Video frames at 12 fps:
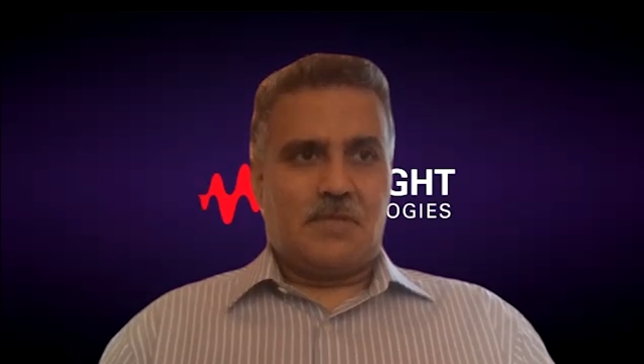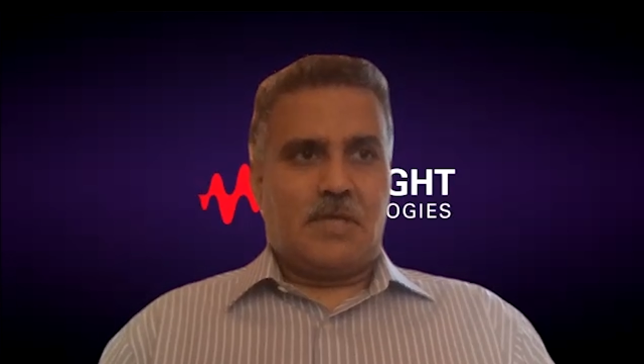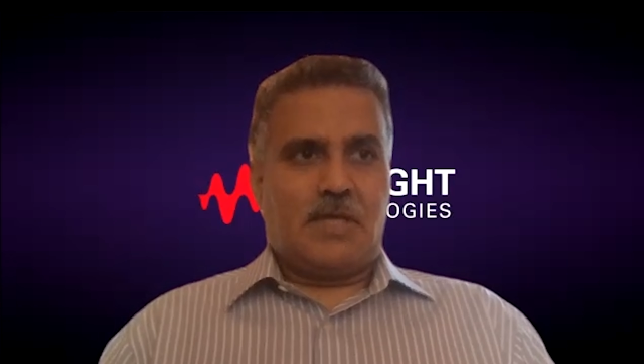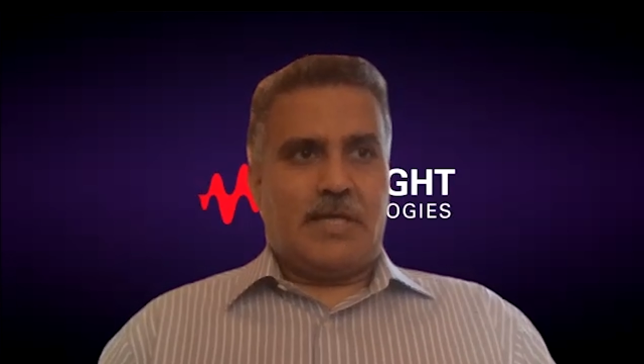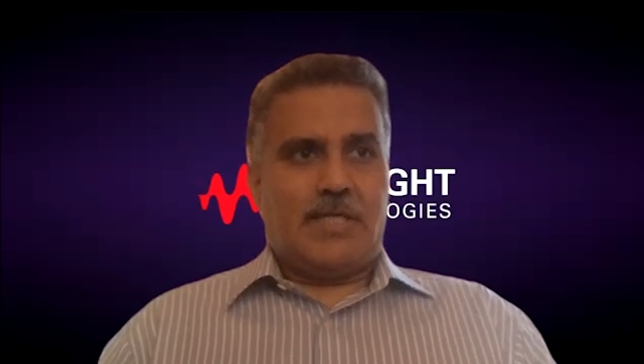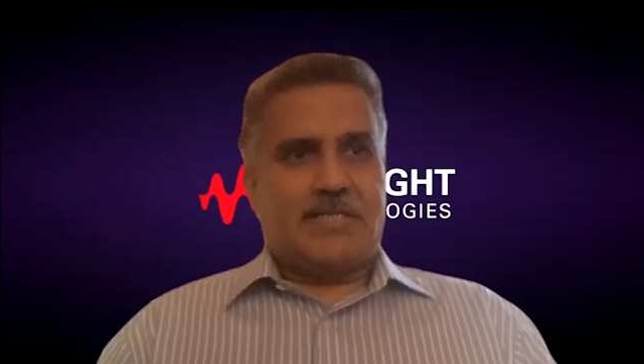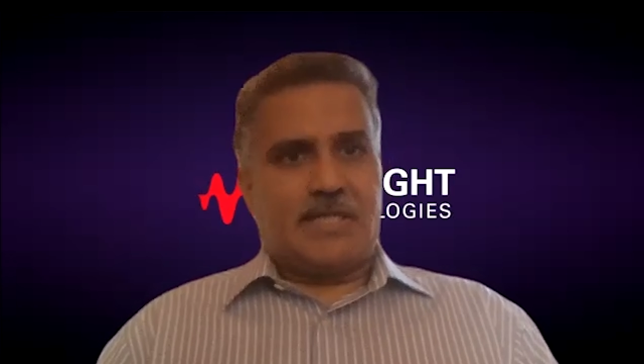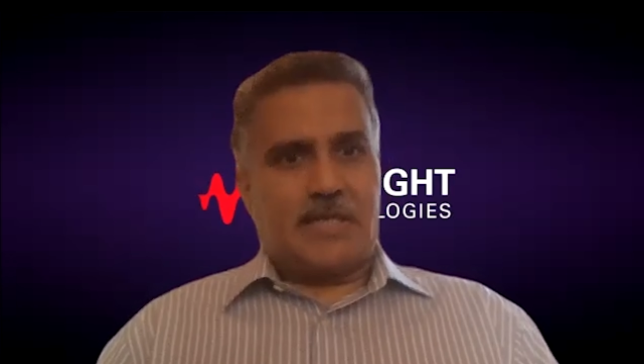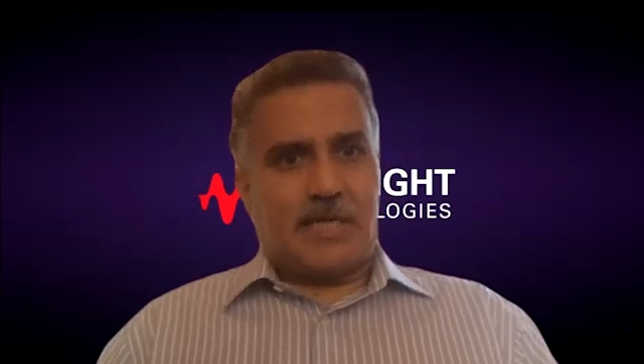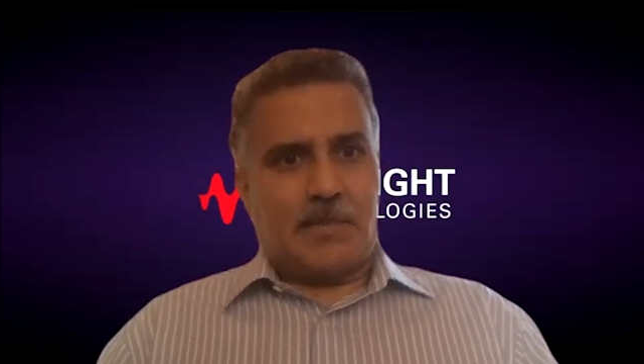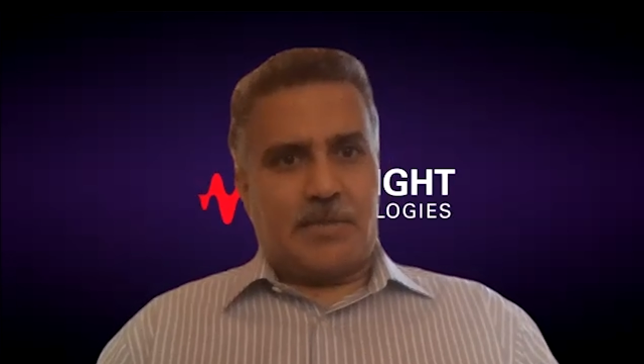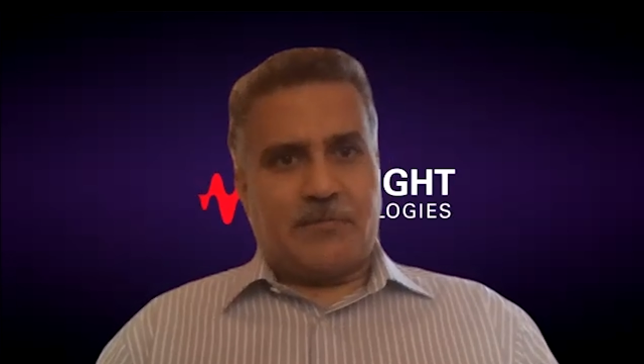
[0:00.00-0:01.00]
It's a
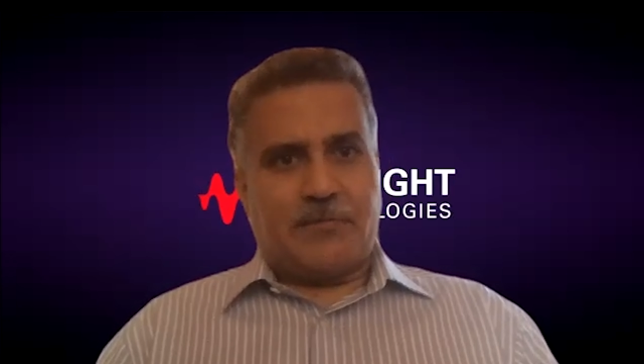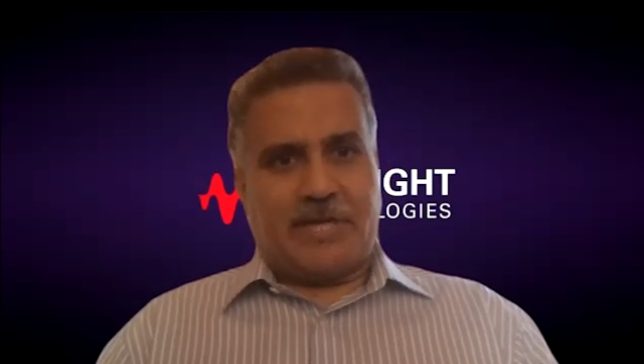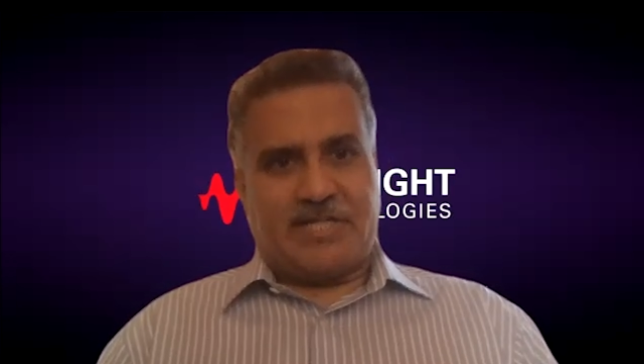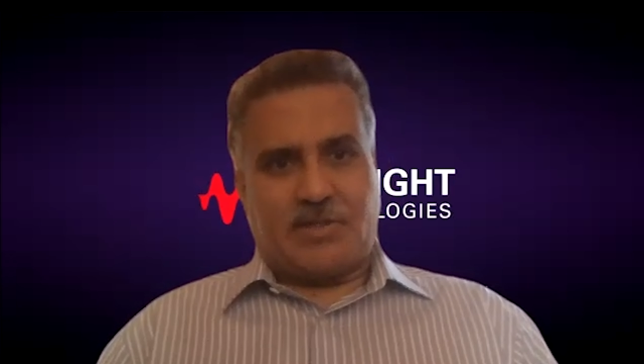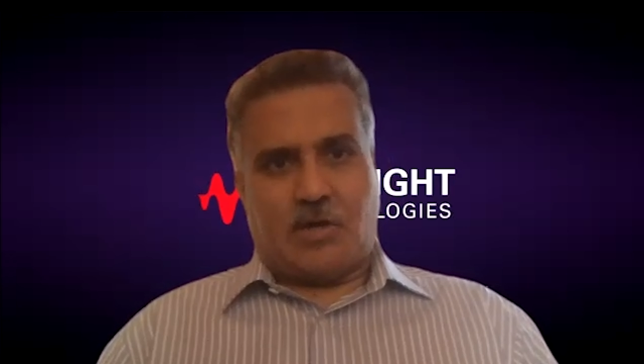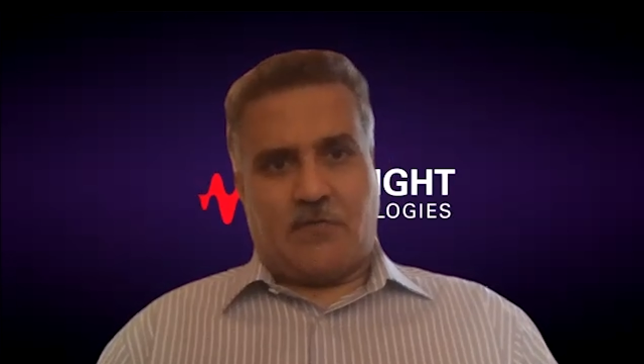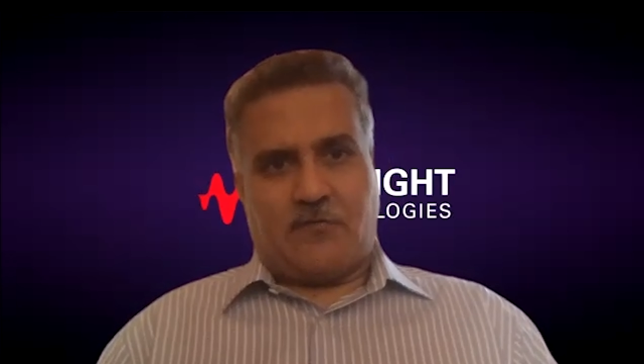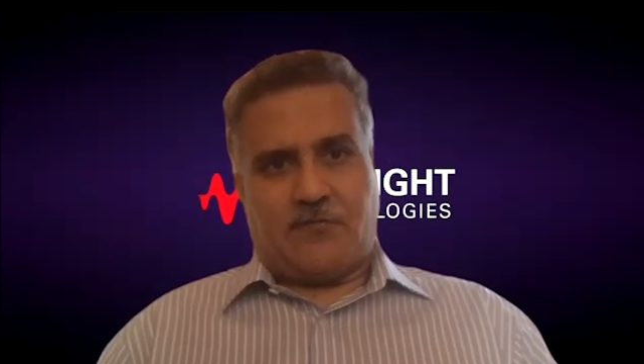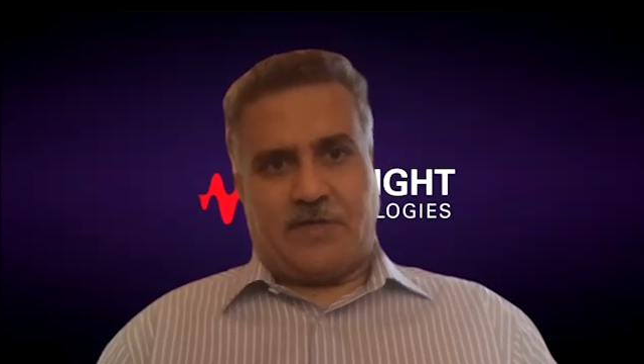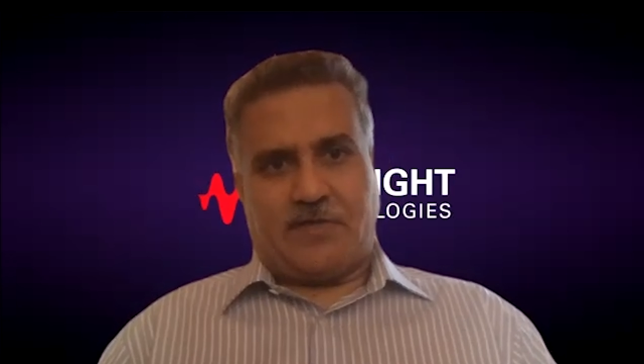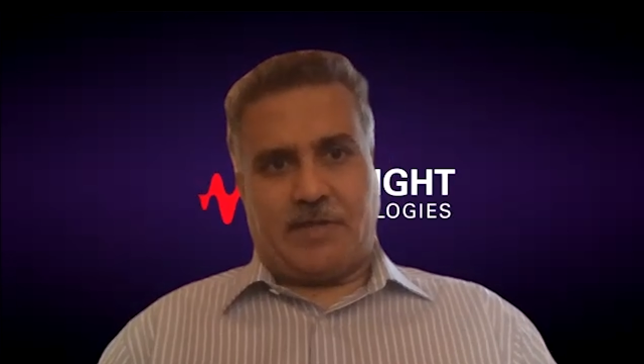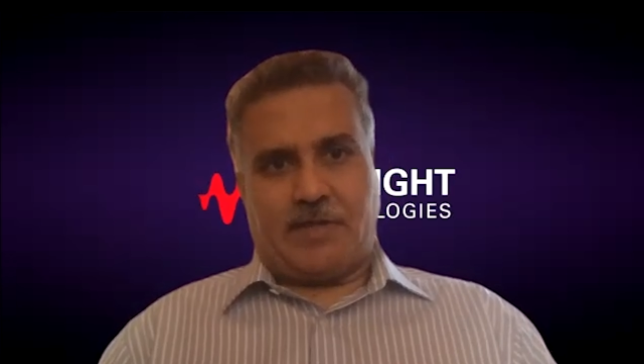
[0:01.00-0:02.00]
little bit ways off.
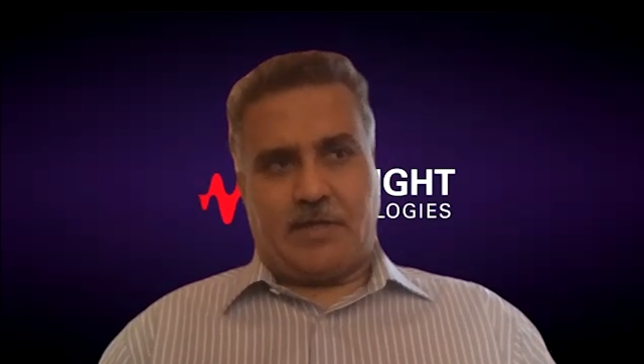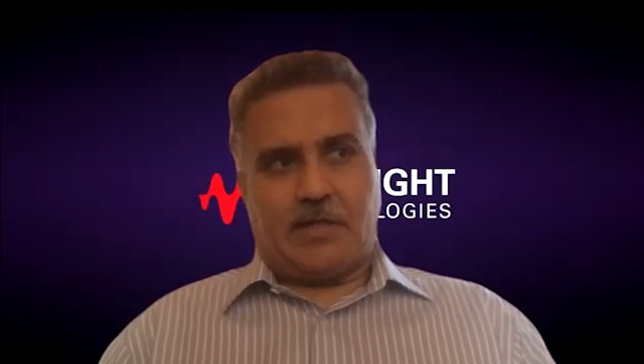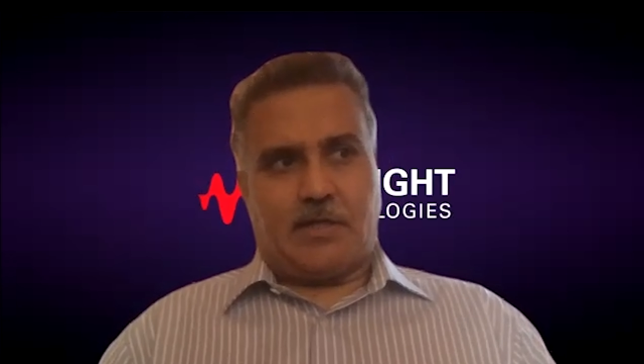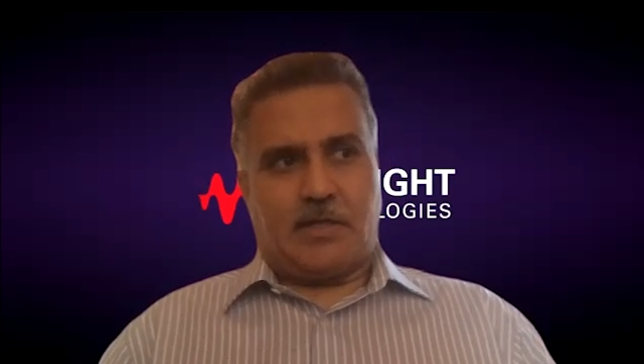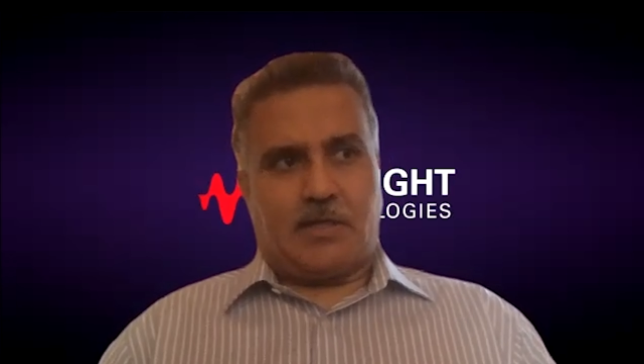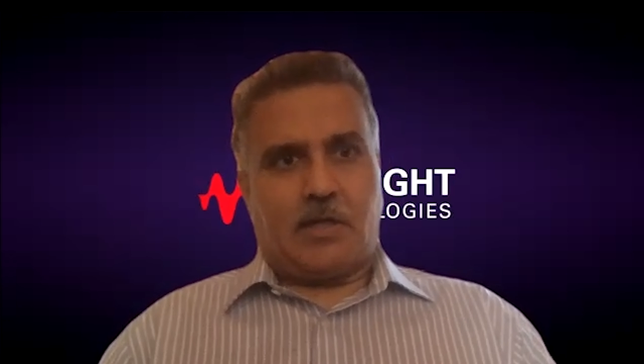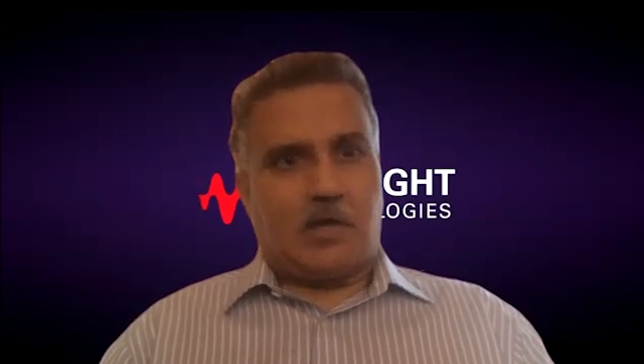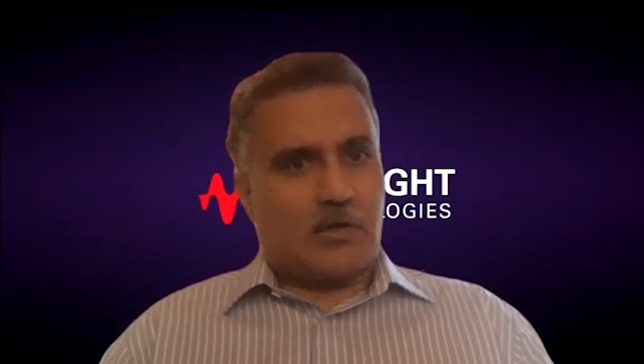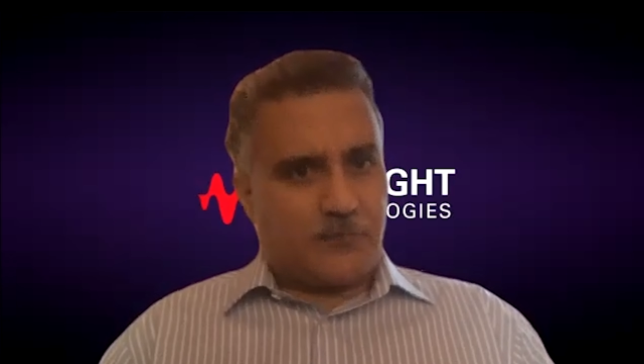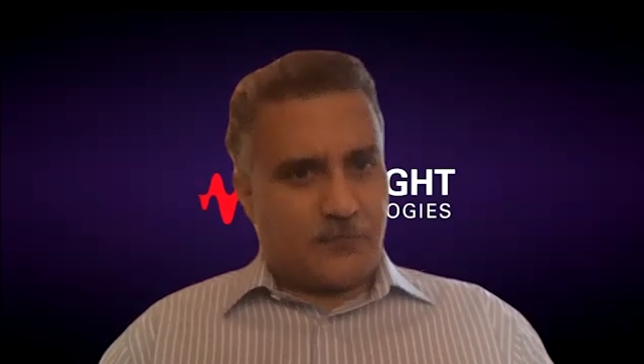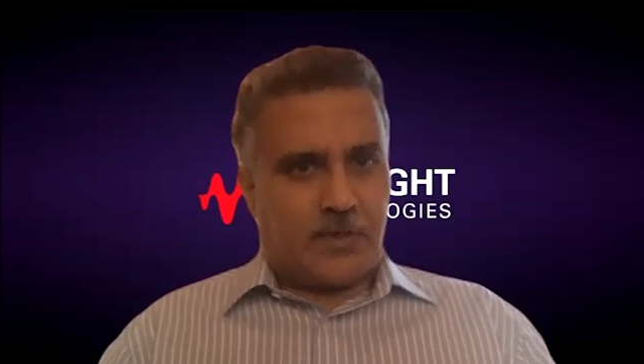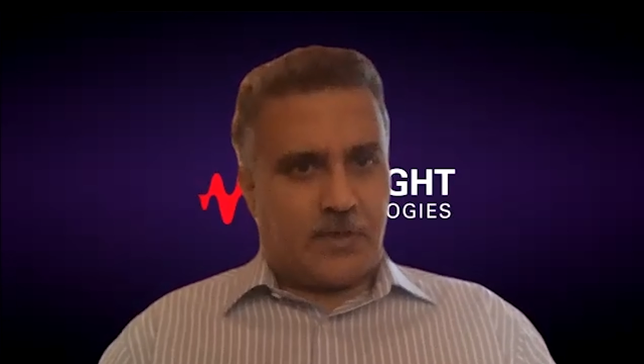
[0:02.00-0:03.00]
I think a lot
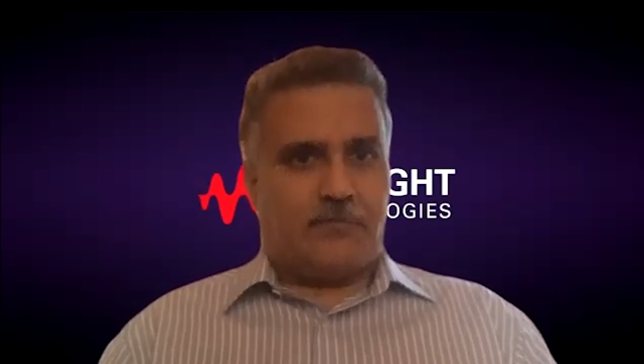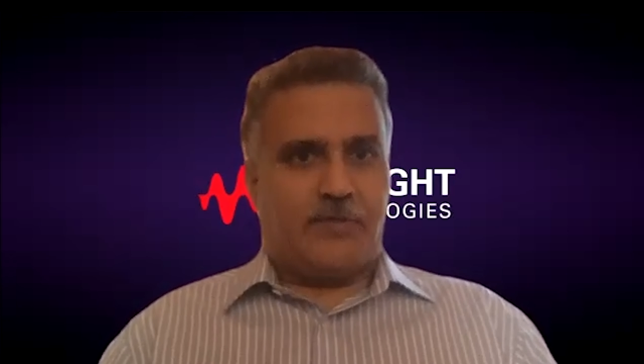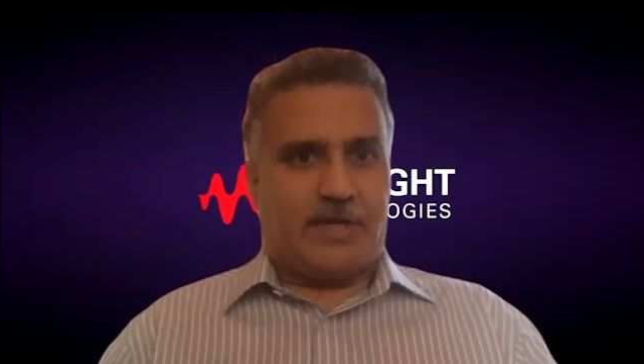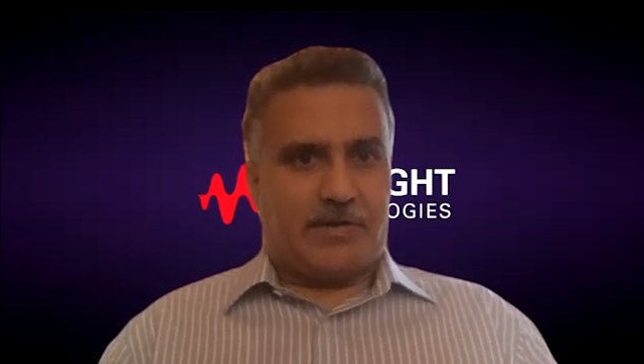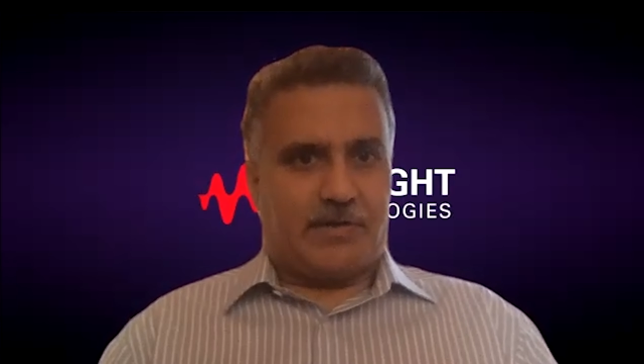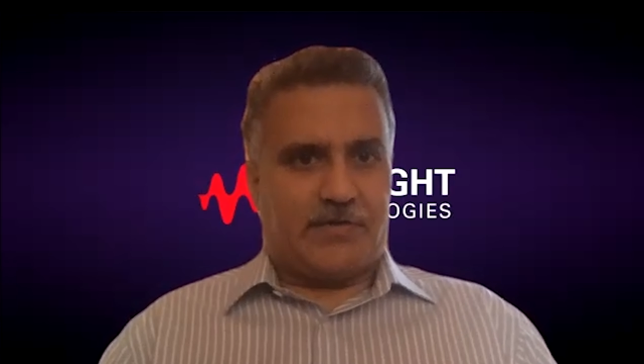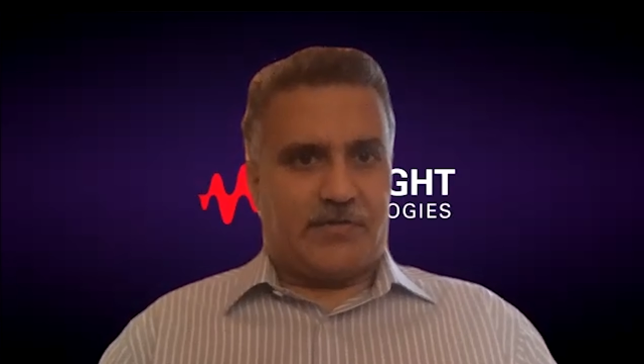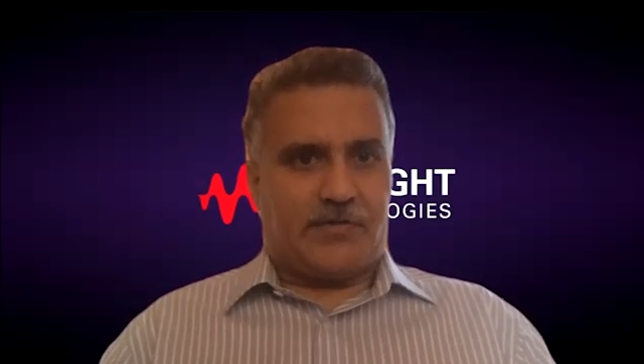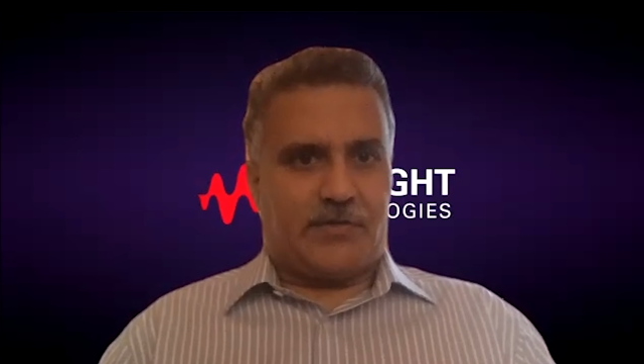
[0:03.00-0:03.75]
of vendors,